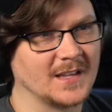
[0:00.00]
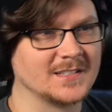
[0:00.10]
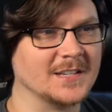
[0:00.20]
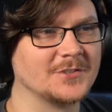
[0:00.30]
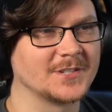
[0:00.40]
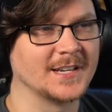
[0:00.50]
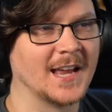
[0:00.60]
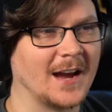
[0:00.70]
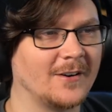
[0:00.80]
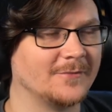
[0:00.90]
It's interesting
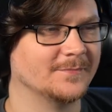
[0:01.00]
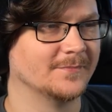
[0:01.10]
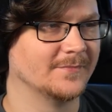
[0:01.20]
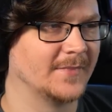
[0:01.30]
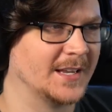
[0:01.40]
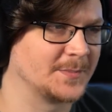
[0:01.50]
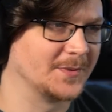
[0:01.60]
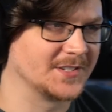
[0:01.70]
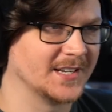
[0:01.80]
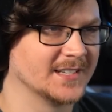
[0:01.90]
how it's
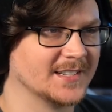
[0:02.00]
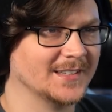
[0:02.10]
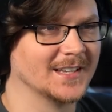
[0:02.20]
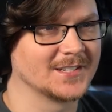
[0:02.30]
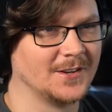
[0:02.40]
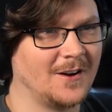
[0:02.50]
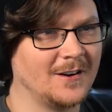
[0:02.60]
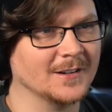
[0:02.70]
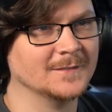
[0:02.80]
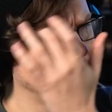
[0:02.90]
persisted this
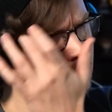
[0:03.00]
long.